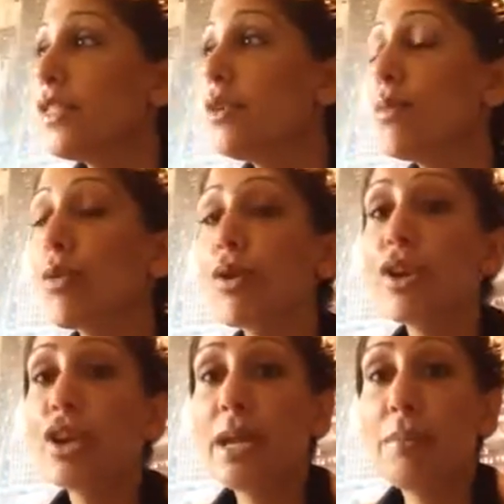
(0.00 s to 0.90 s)
the
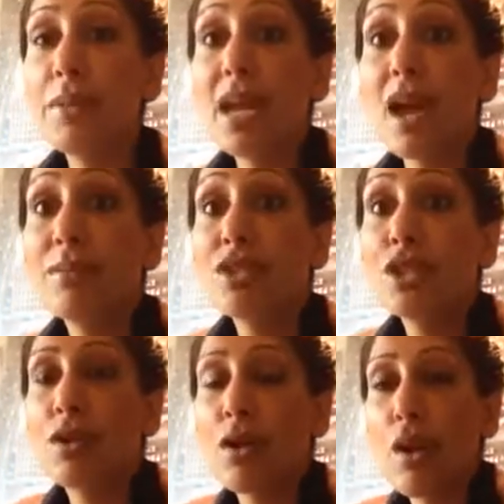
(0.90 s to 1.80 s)
more it becomes
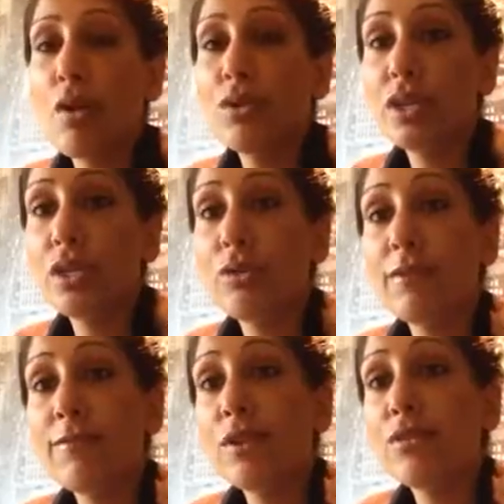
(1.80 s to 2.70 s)
your own and you
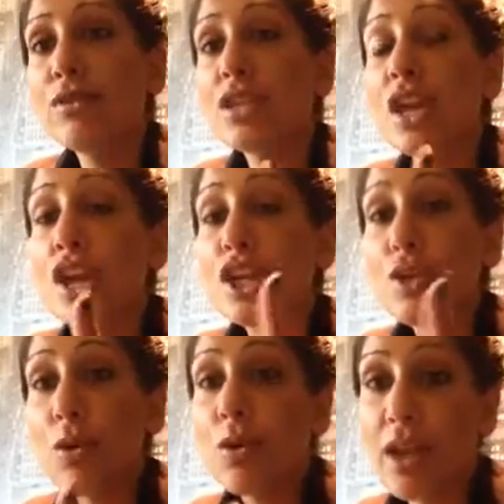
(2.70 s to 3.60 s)
infuse
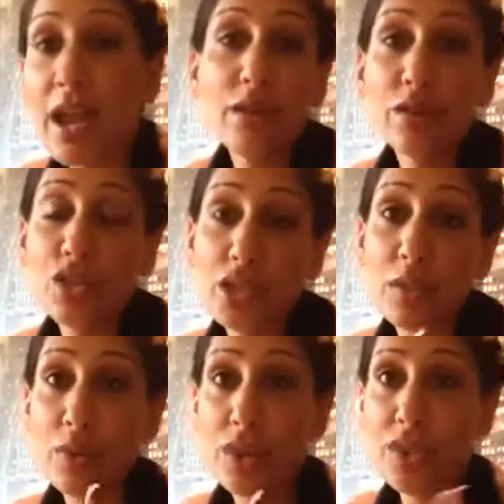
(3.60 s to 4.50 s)
your
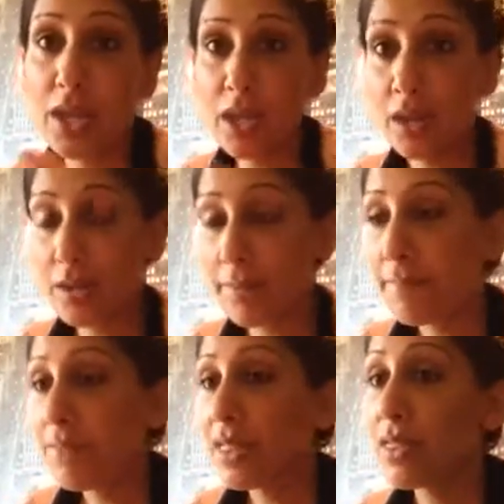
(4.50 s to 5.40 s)
energy within
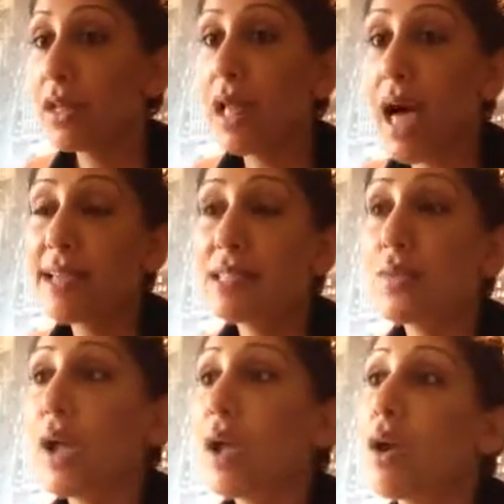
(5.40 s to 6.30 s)
the
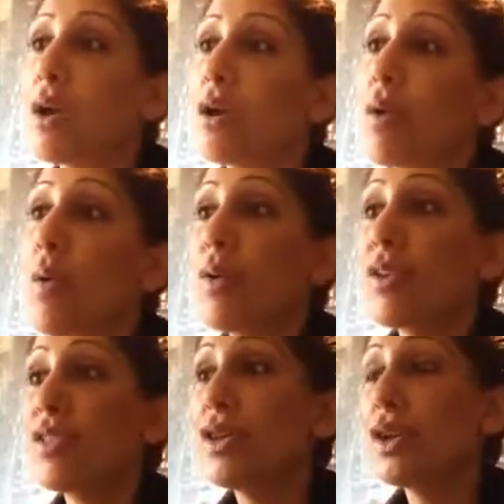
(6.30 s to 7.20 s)
glassware
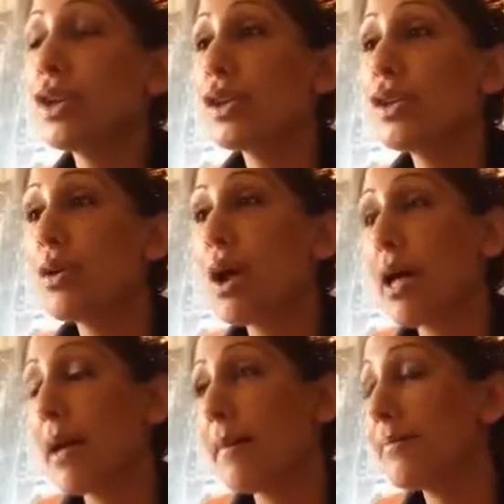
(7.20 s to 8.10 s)
or the
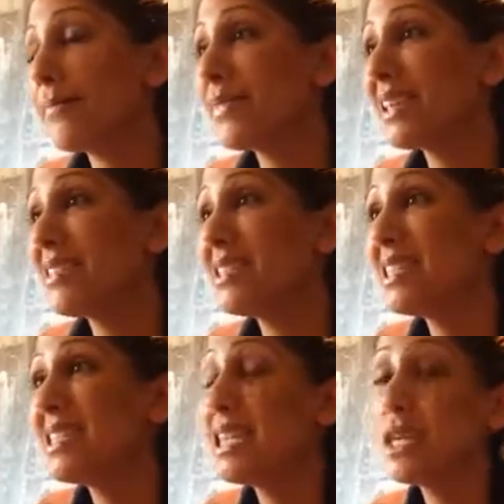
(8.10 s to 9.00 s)

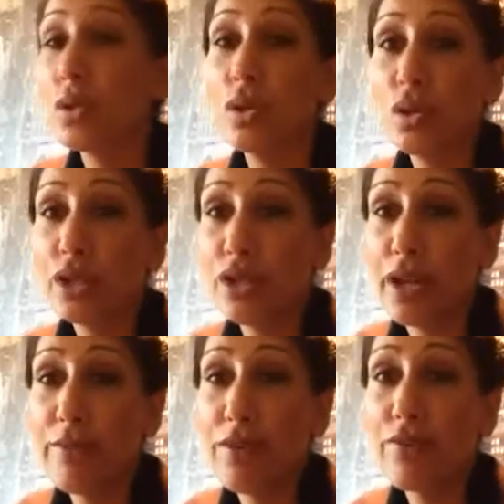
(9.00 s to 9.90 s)
steel,
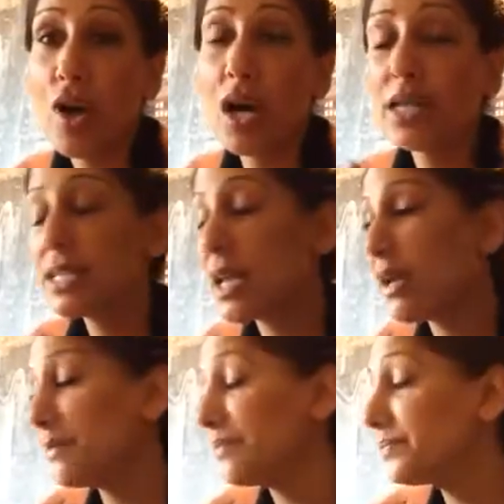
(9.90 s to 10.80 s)
if you've got
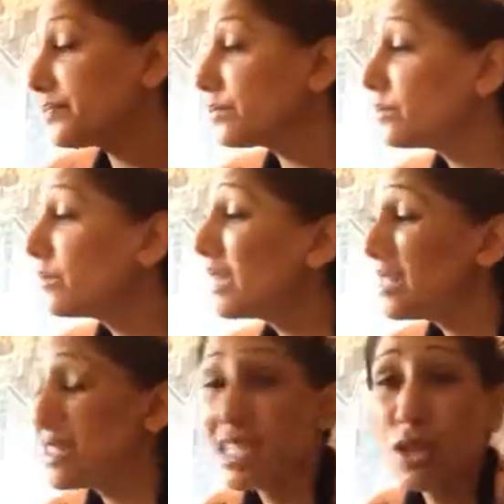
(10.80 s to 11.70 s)

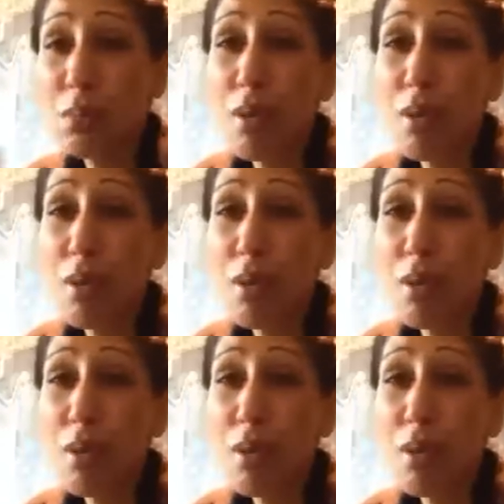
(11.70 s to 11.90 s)
steel